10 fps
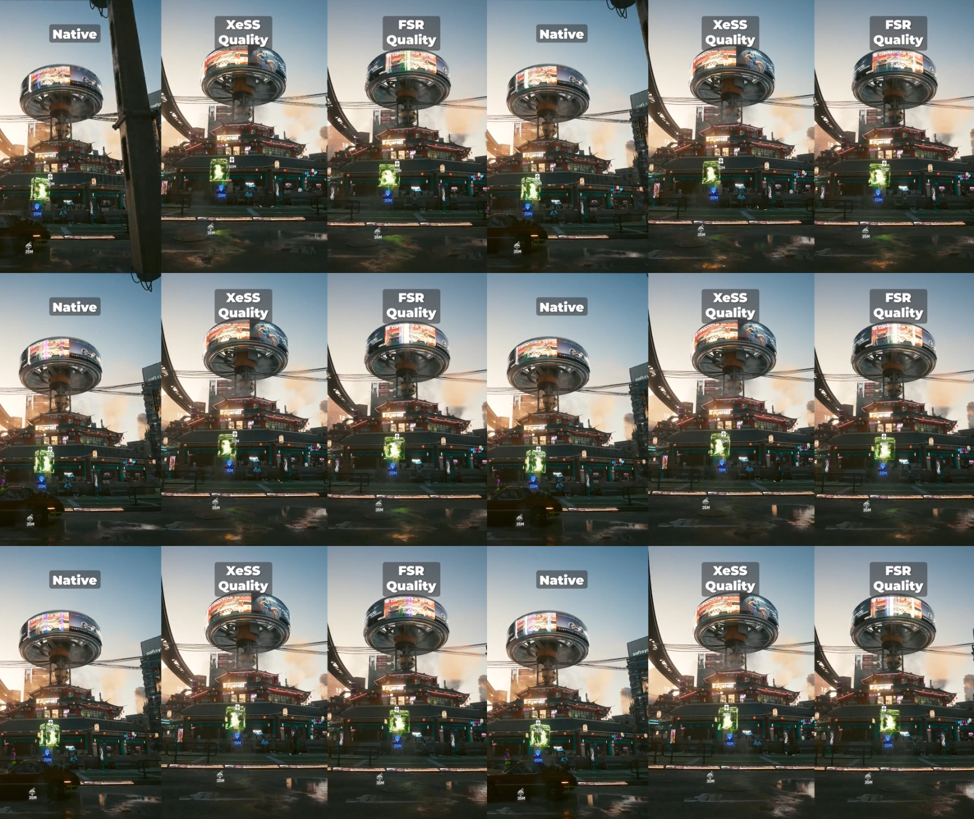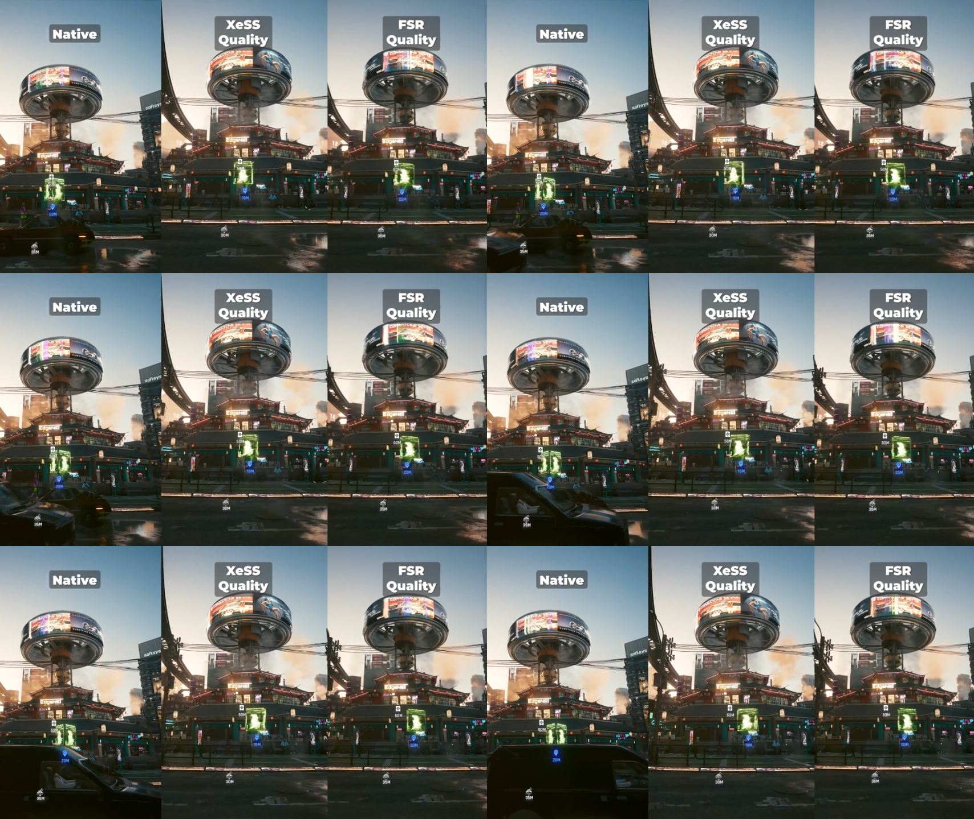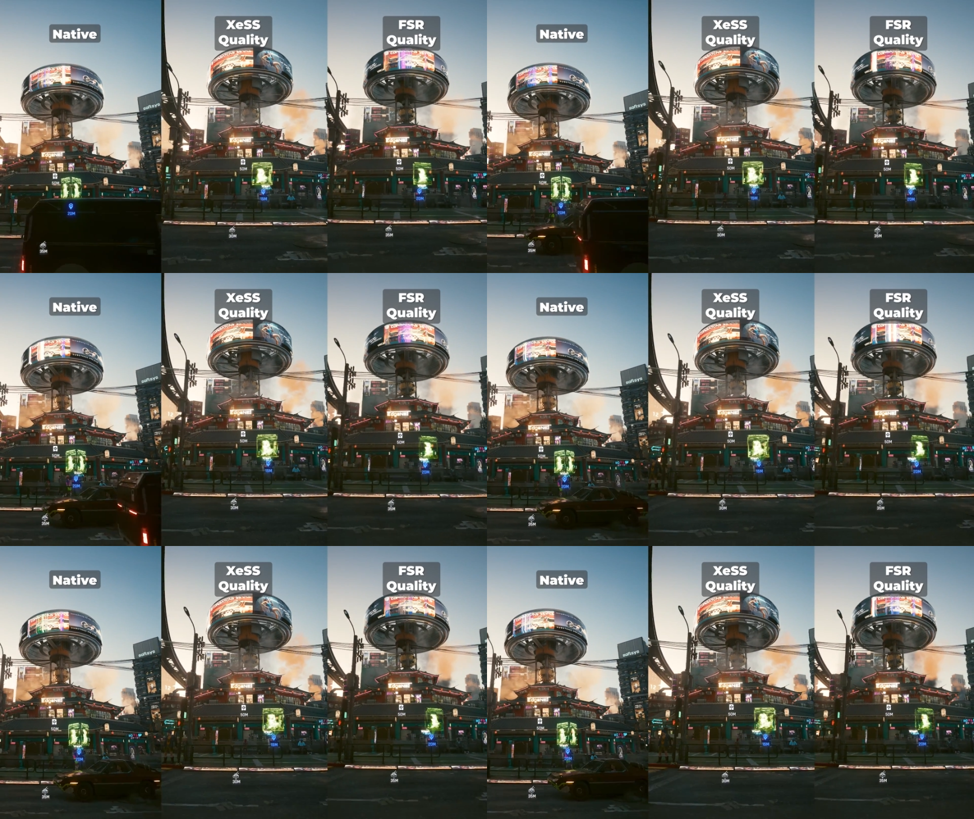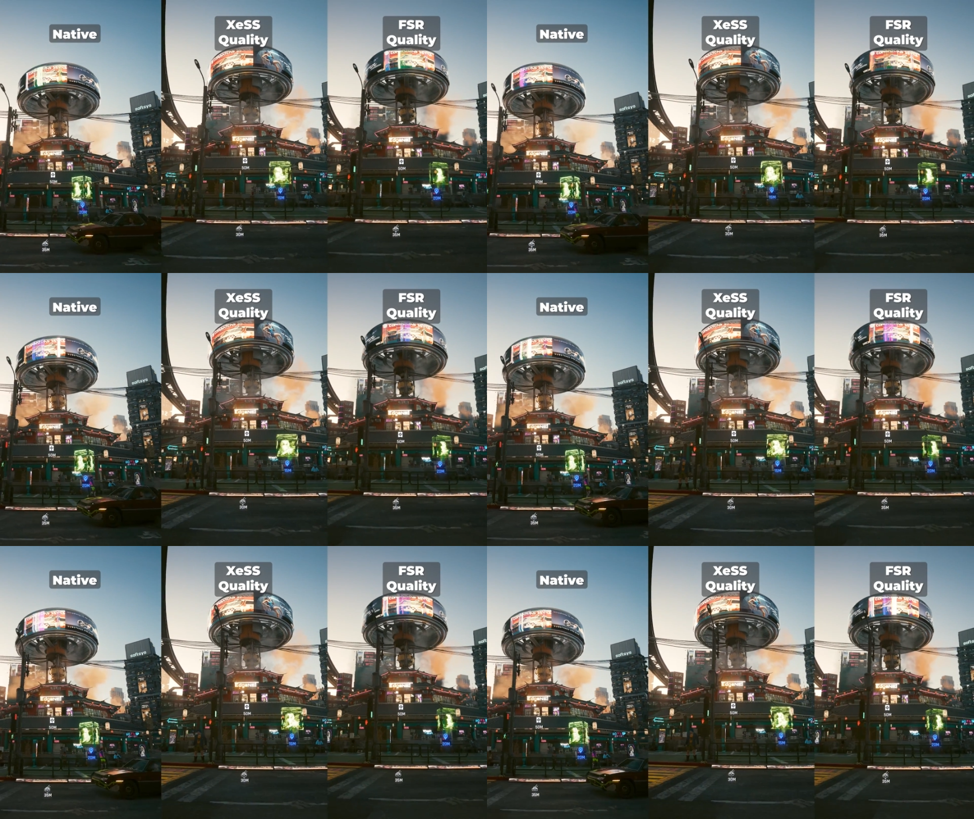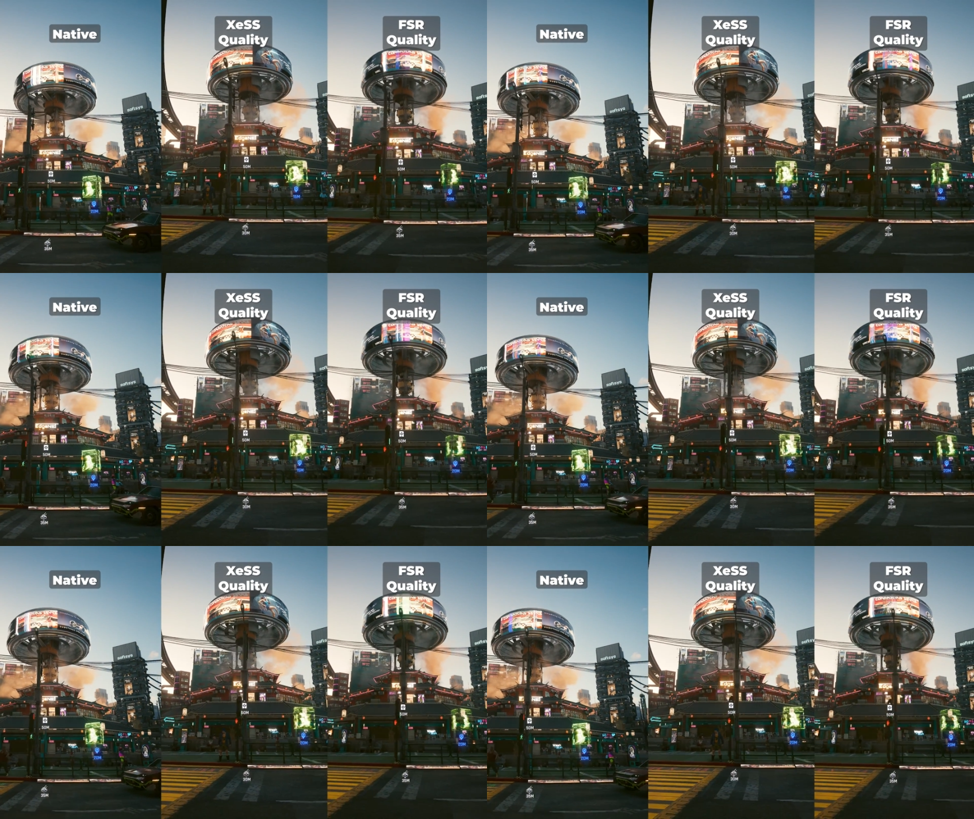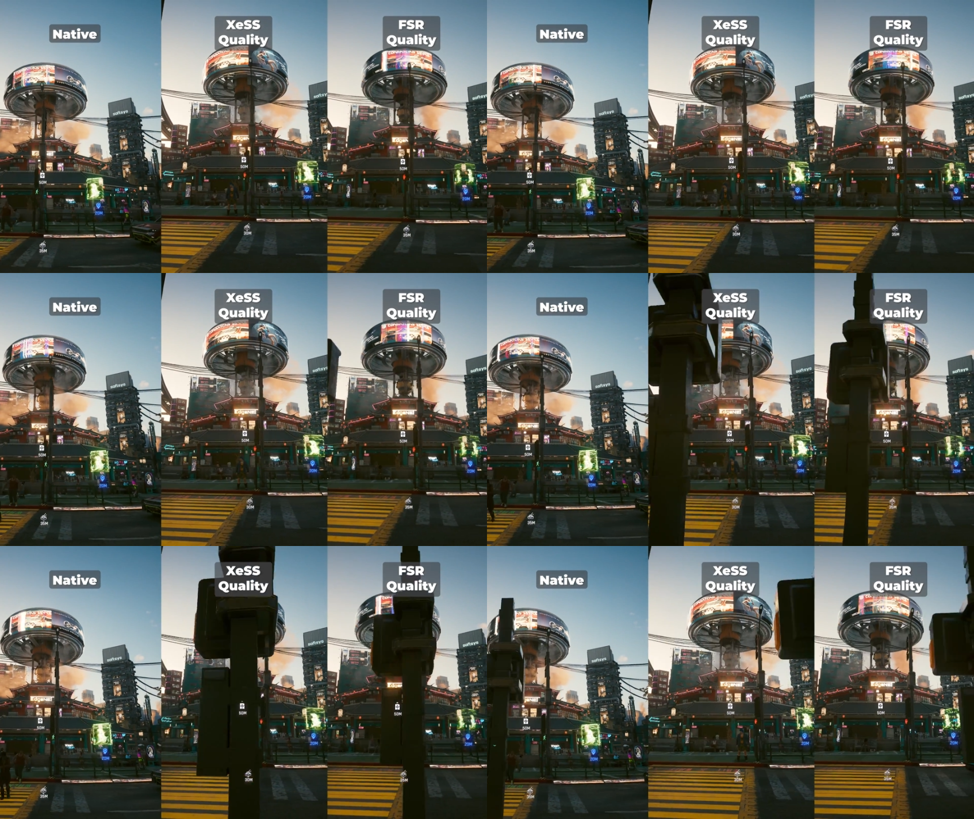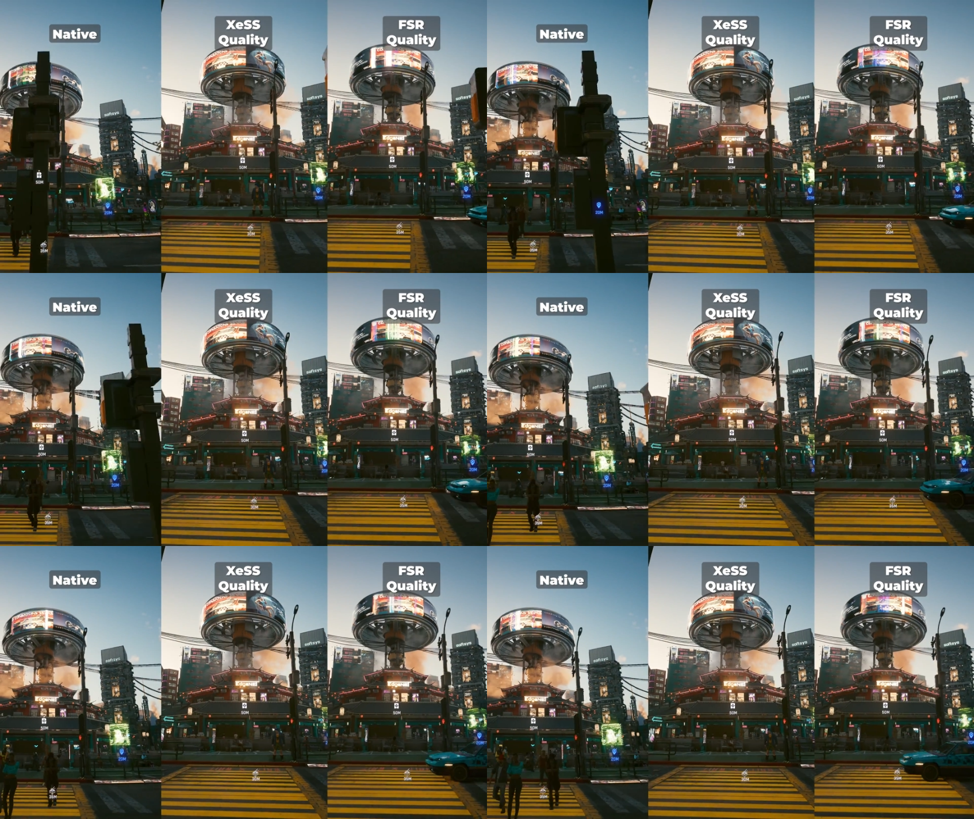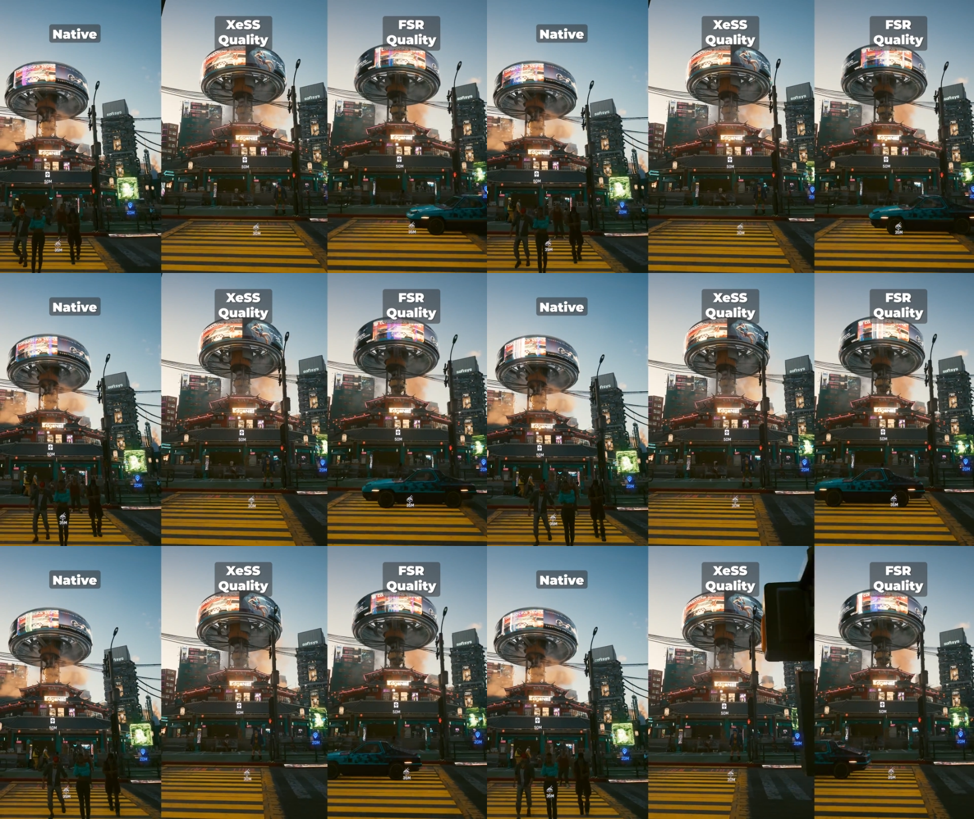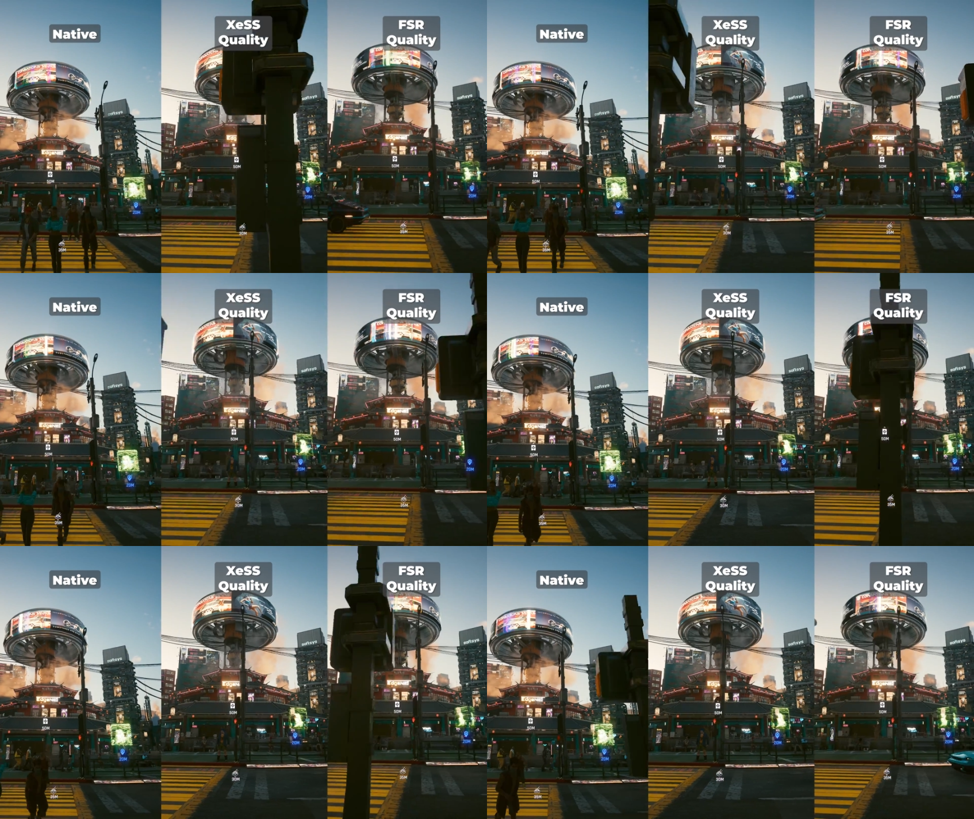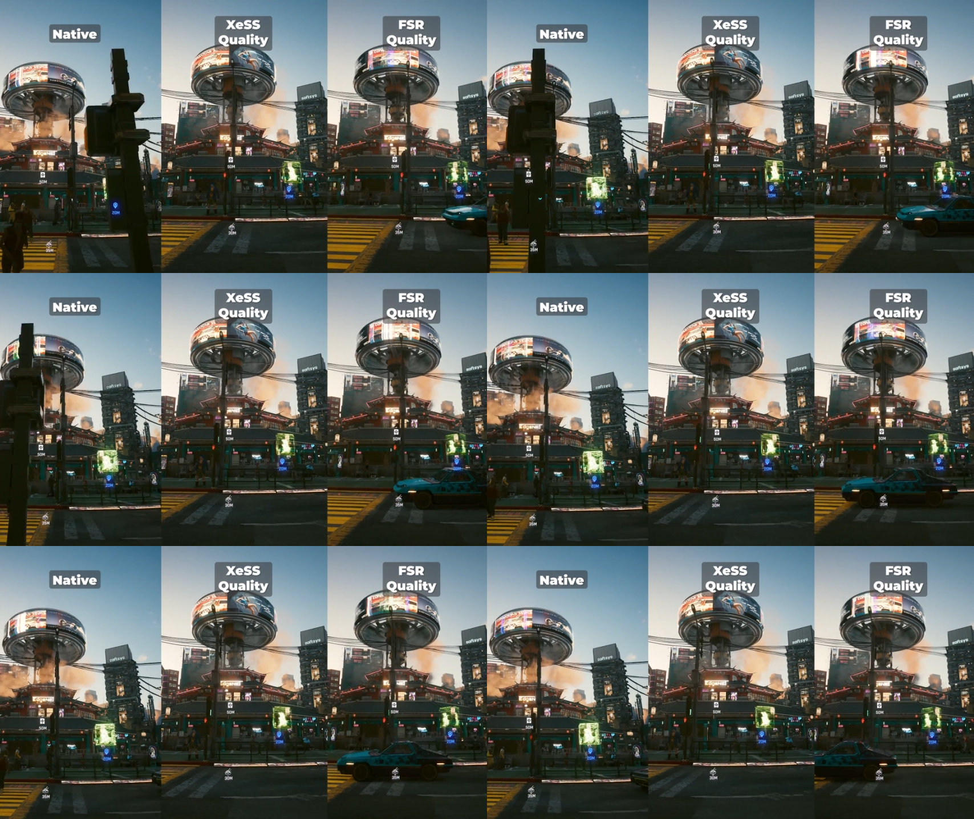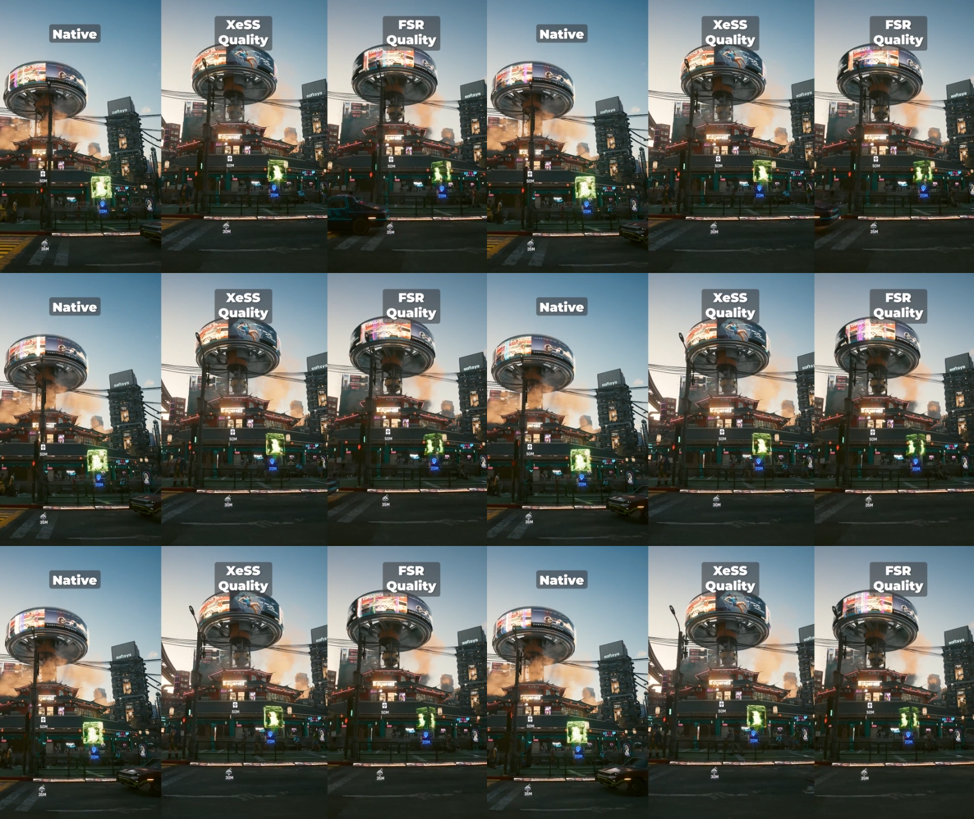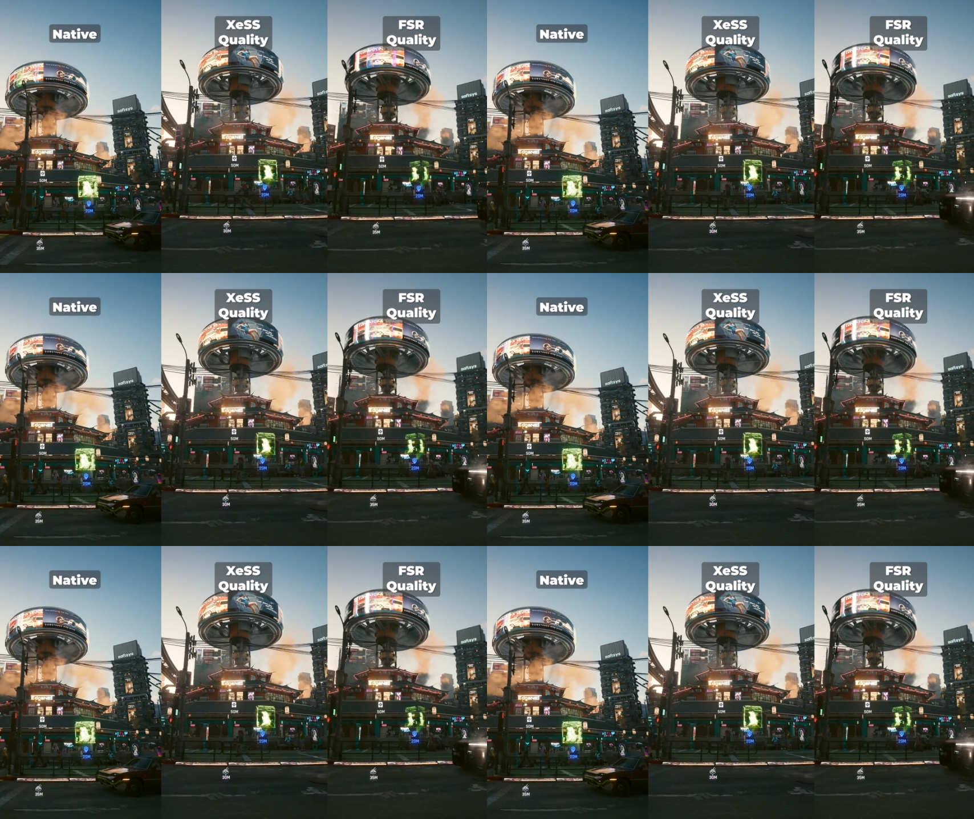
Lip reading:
[unreadable: no face in view]